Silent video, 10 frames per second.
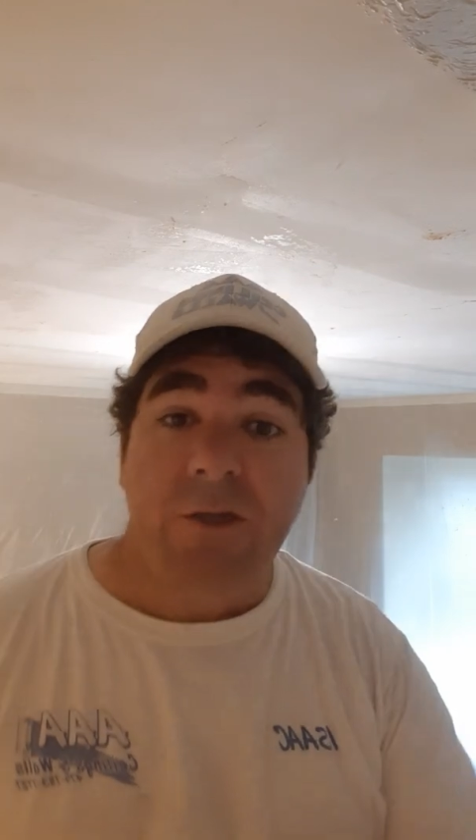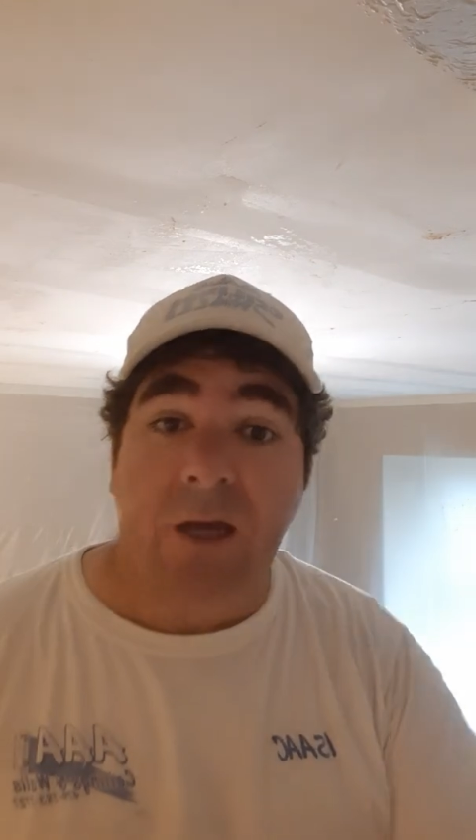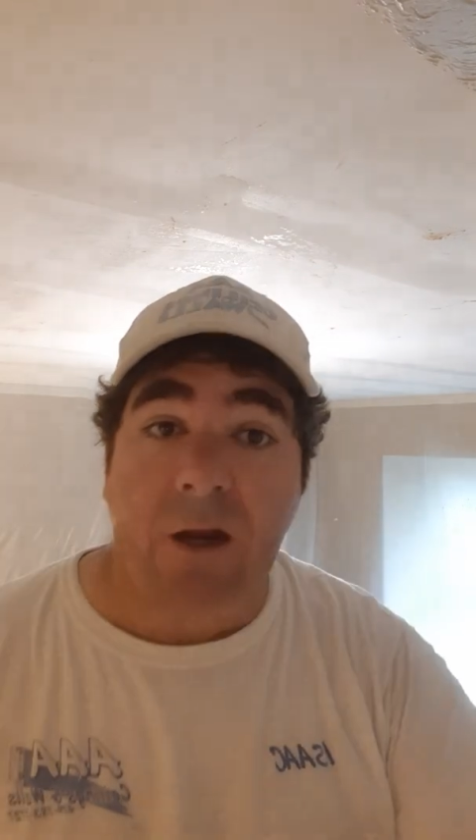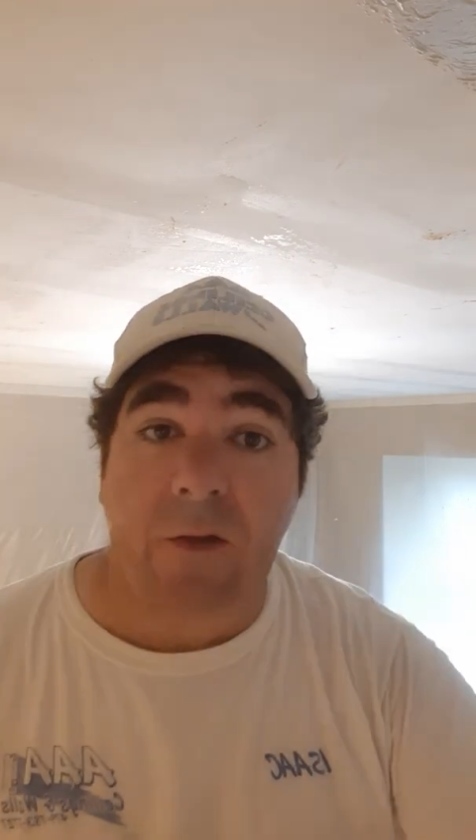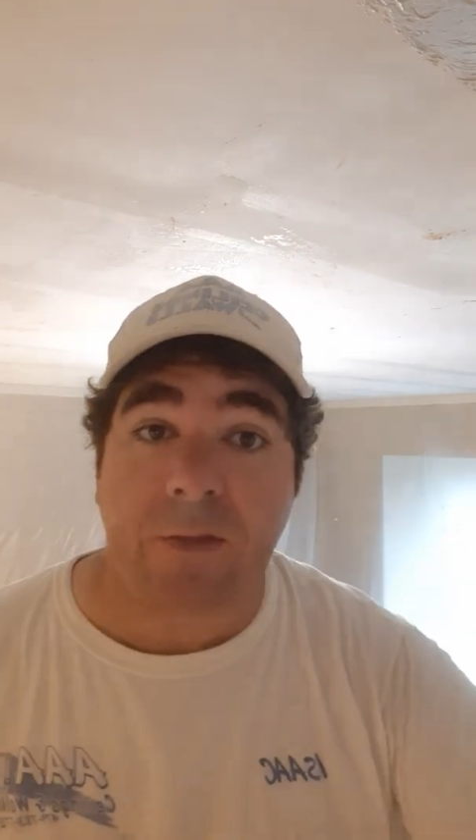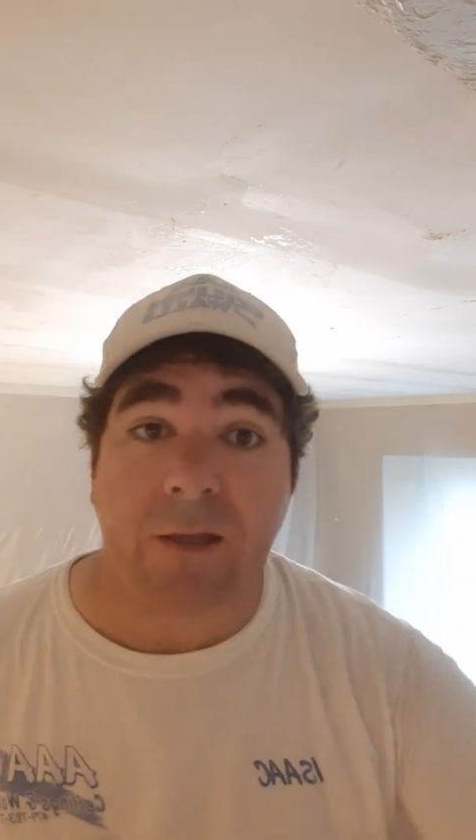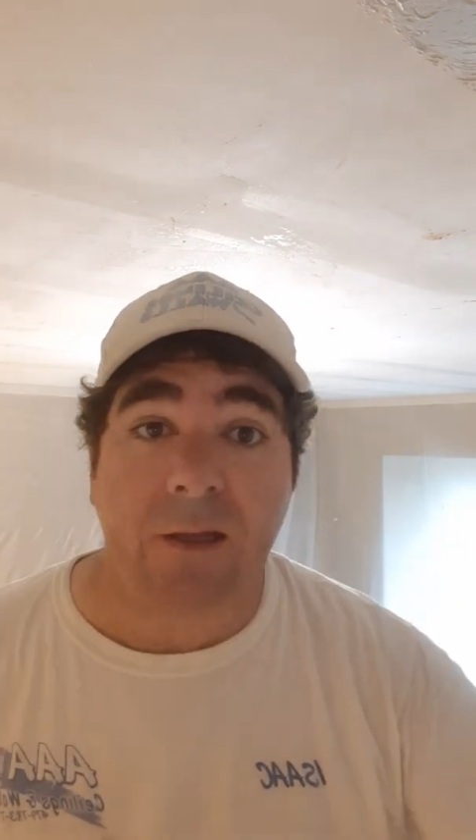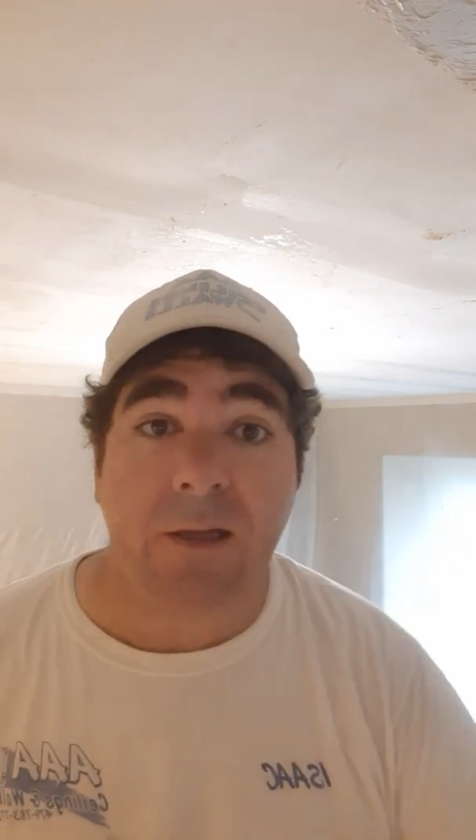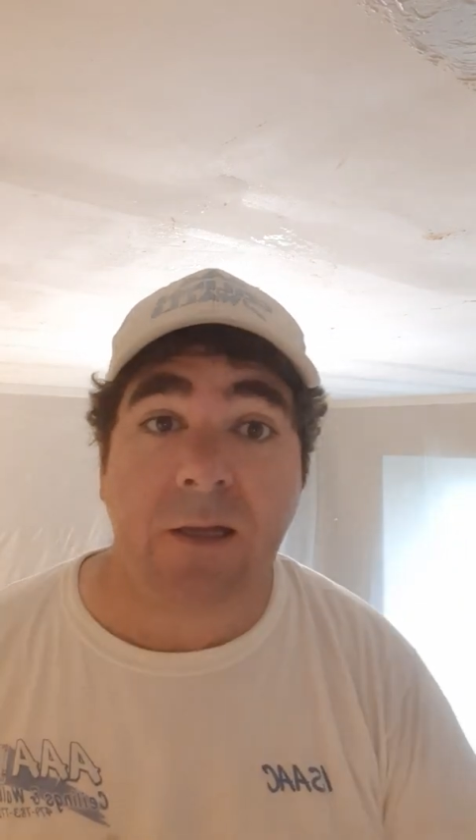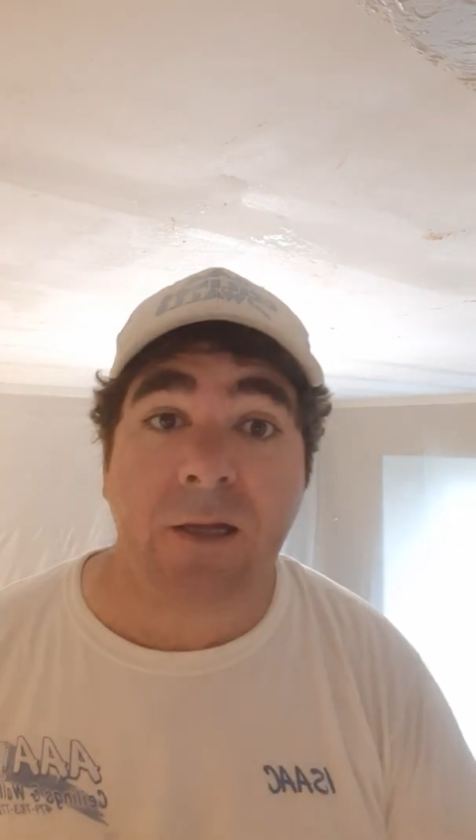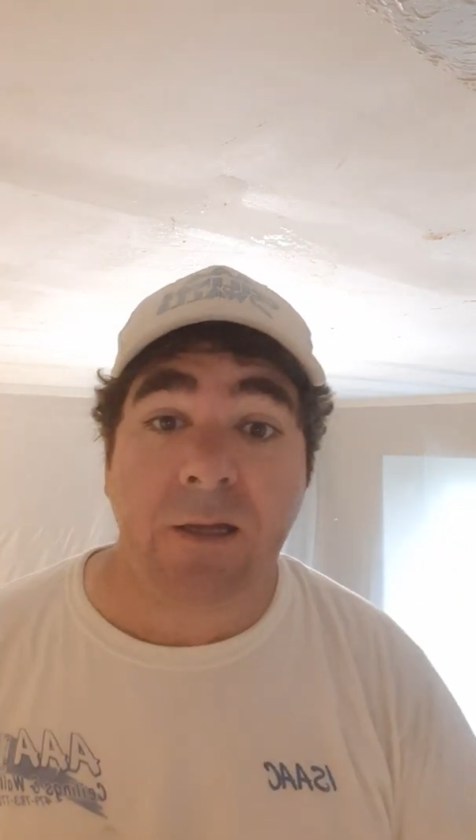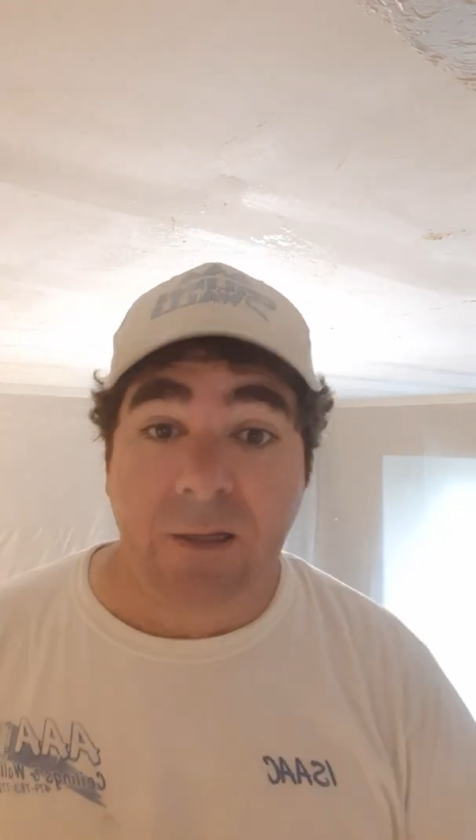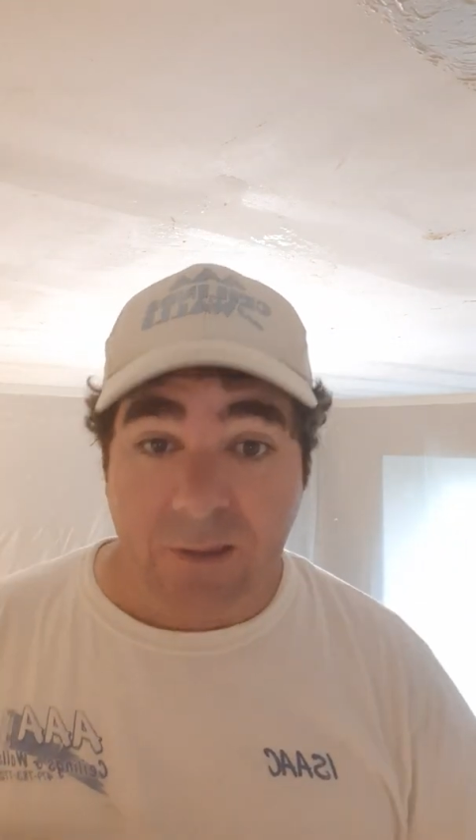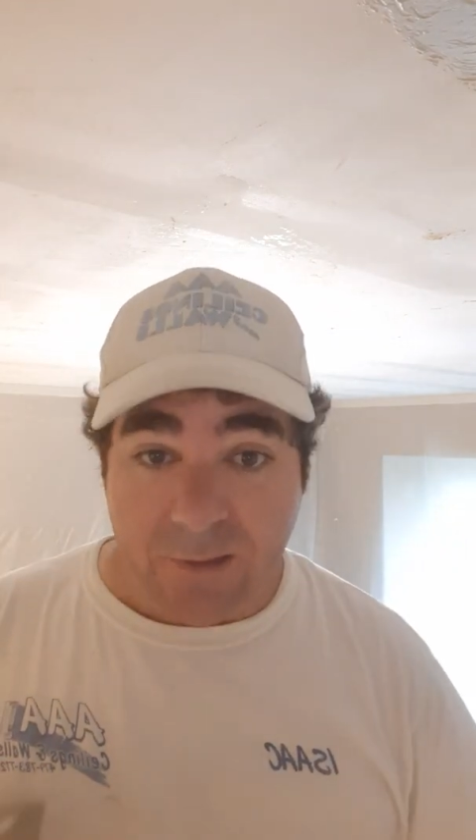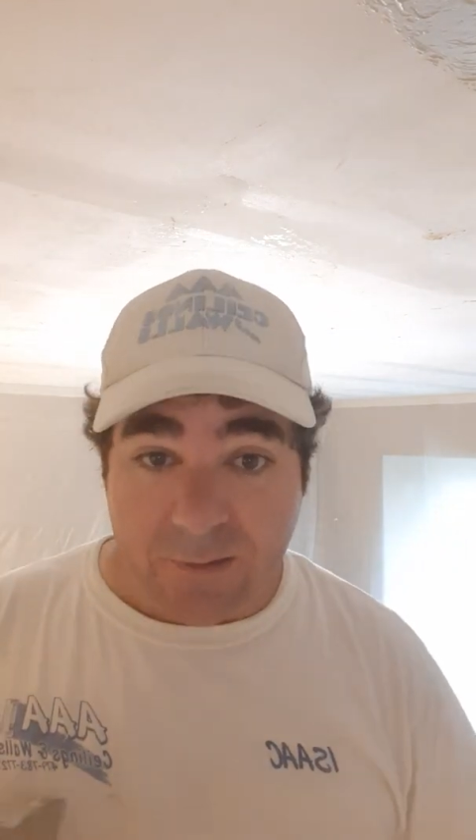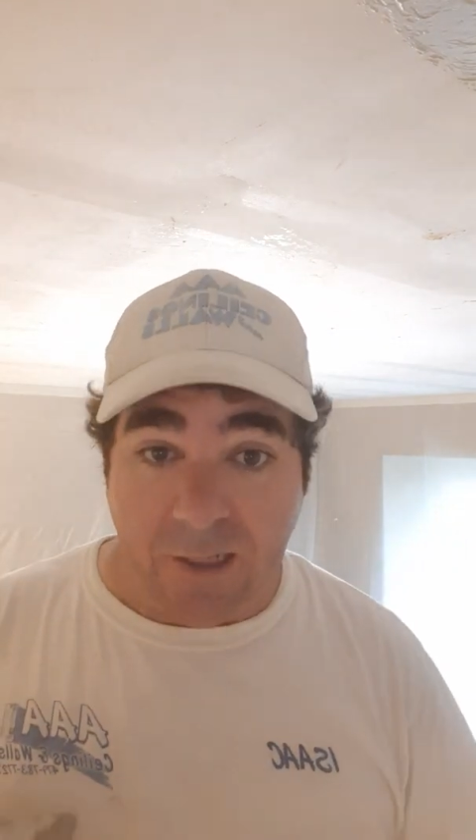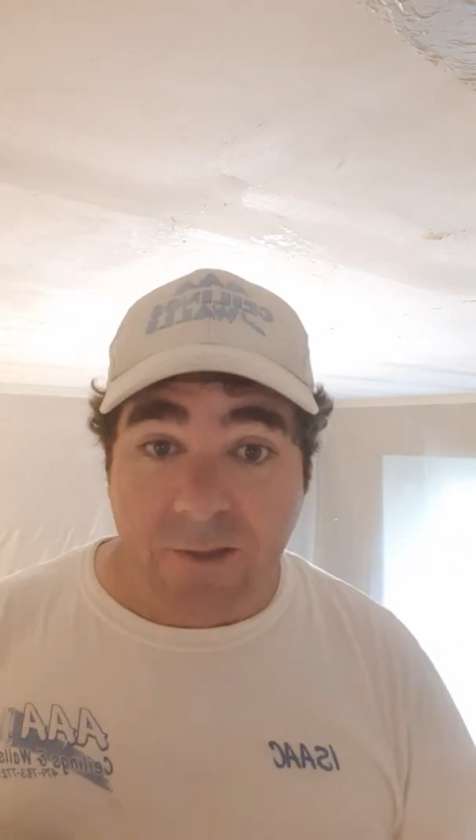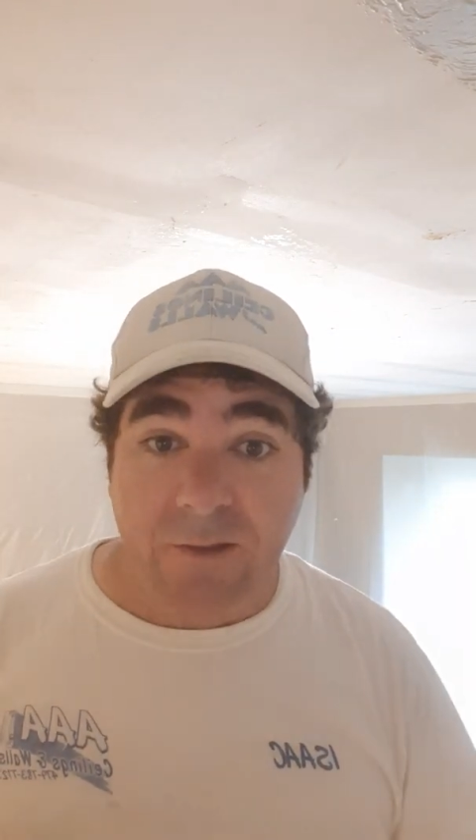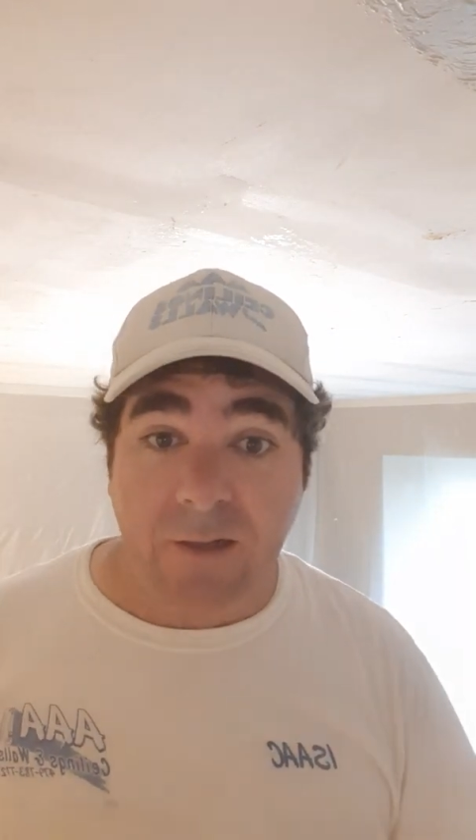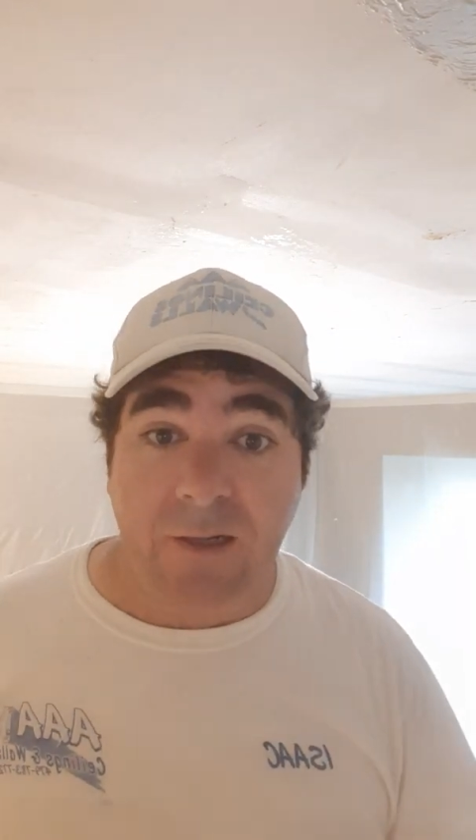you got all the
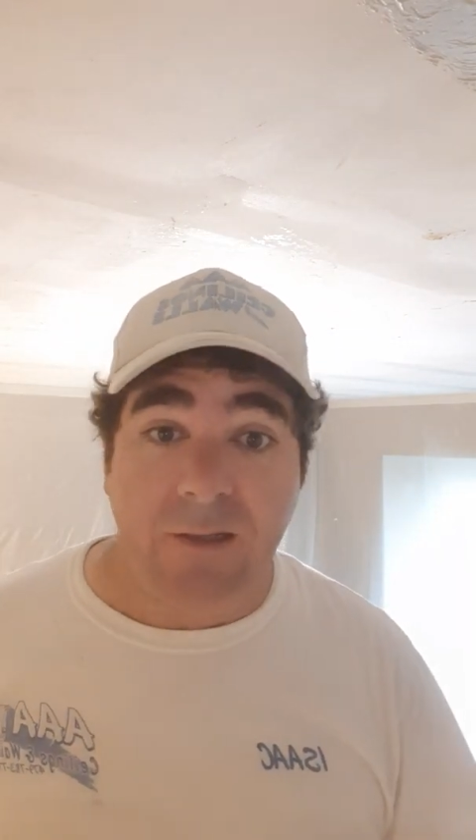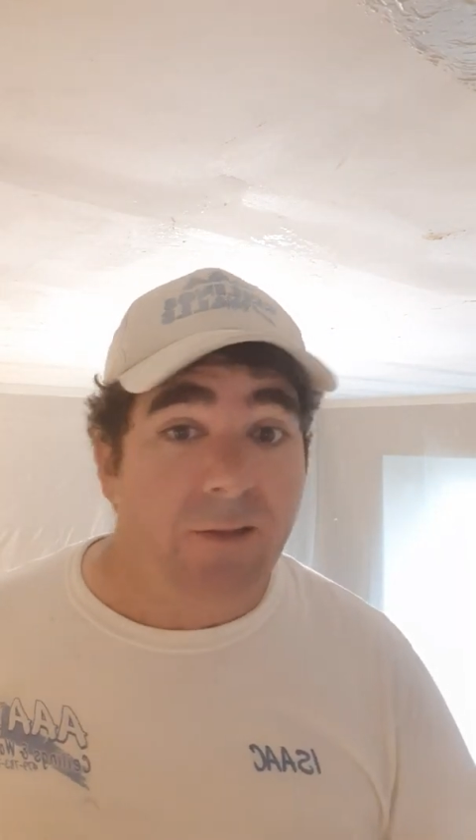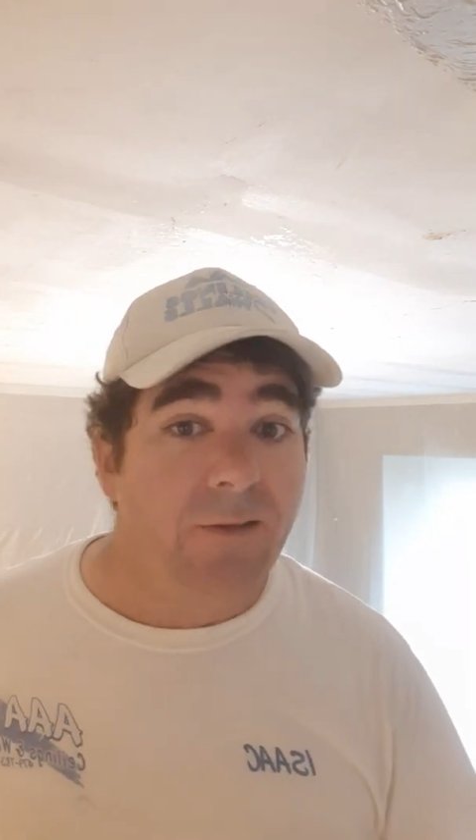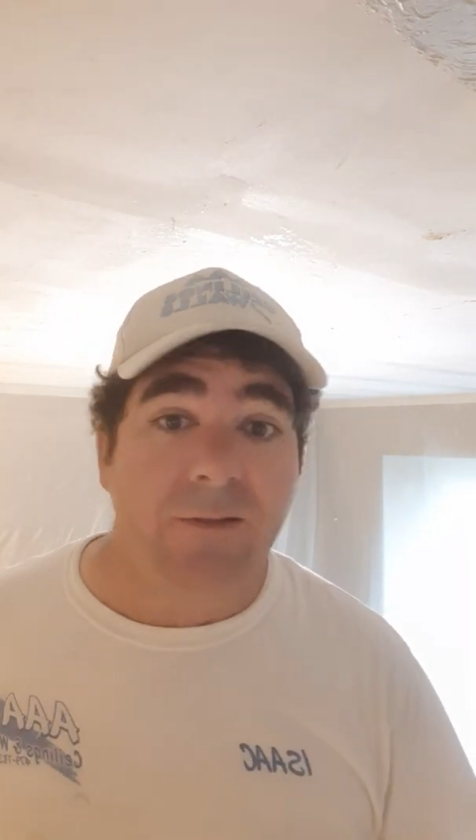texture on it,